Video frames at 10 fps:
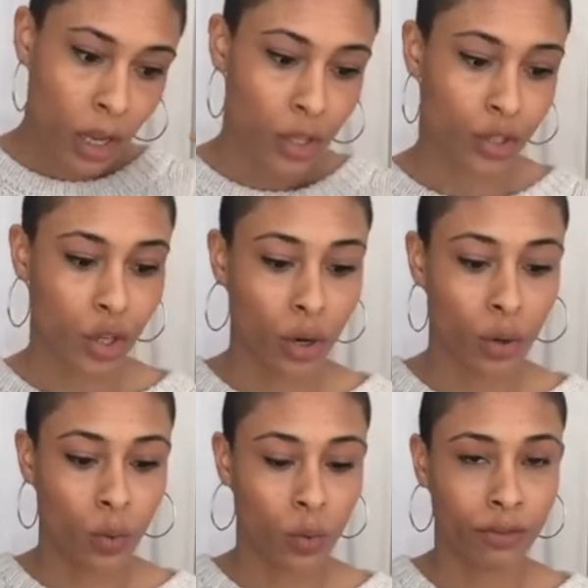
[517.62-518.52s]

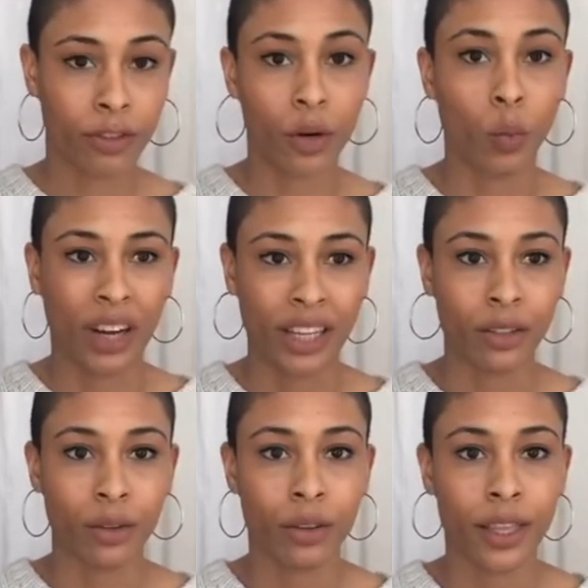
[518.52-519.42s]
So for a
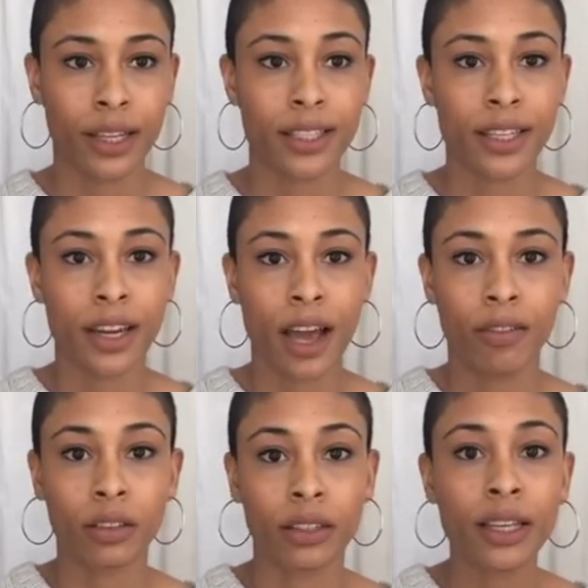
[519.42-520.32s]
while, they didn't
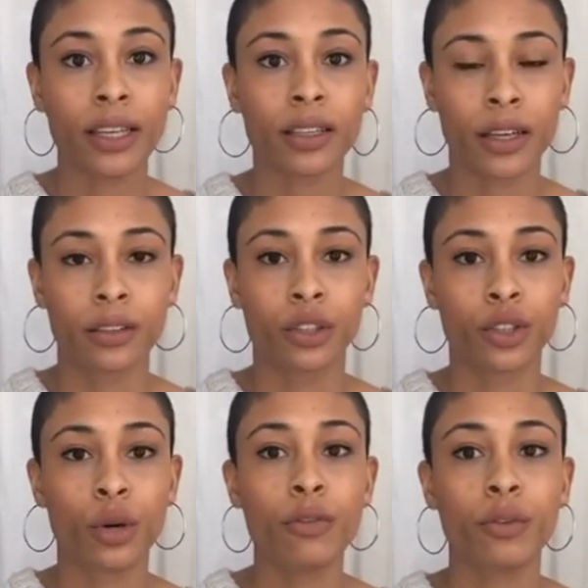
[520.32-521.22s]
have a lid on their
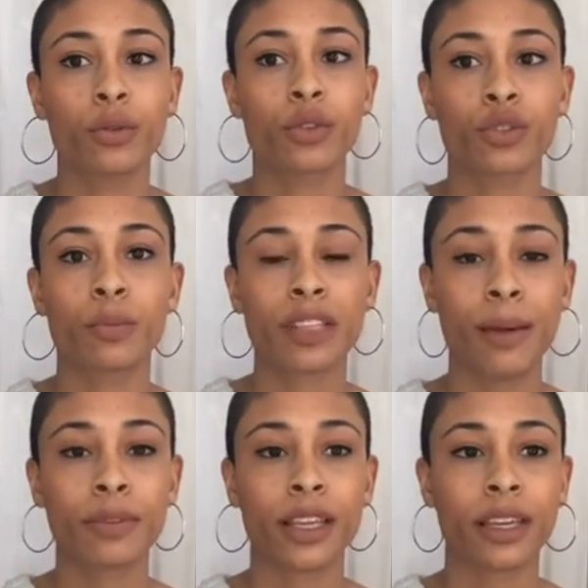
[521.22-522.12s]
tofu. So
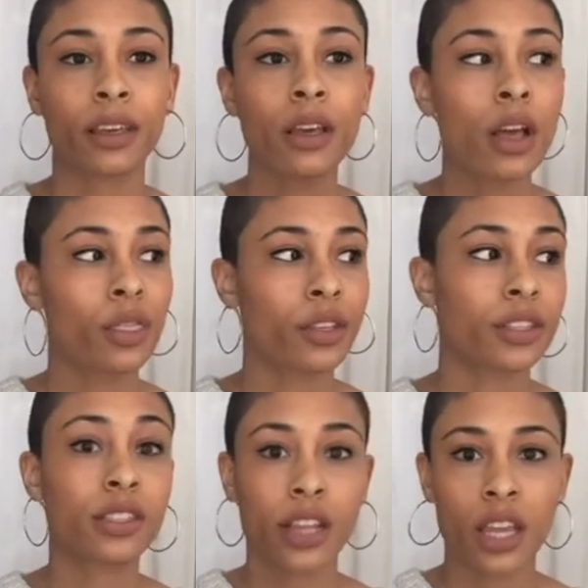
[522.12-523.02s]
sometimes like the
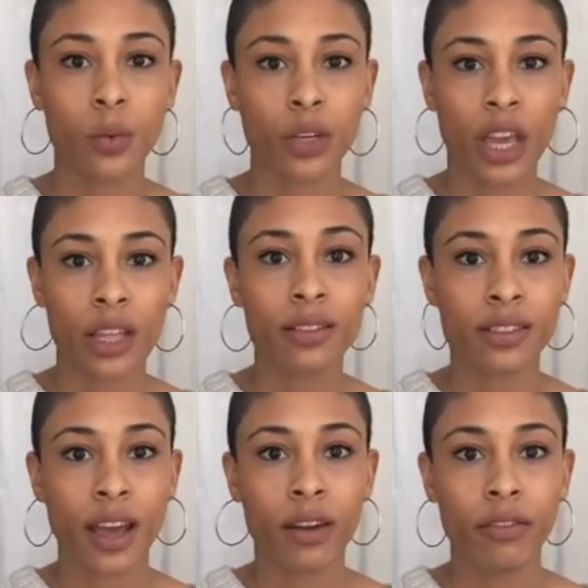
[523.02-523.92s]
steak would get
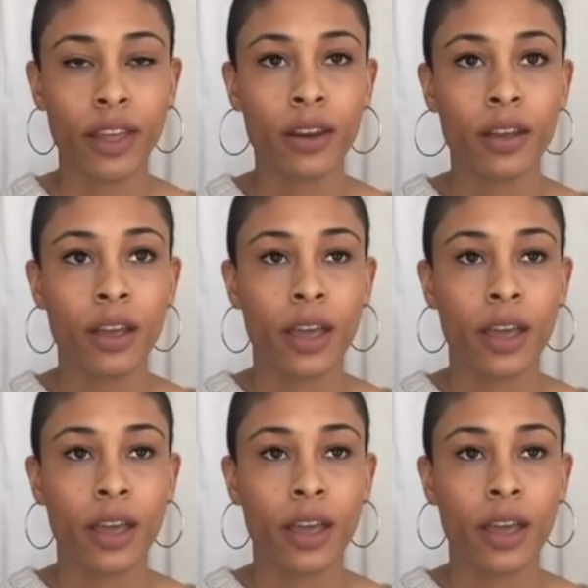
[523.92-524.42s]
inside of it.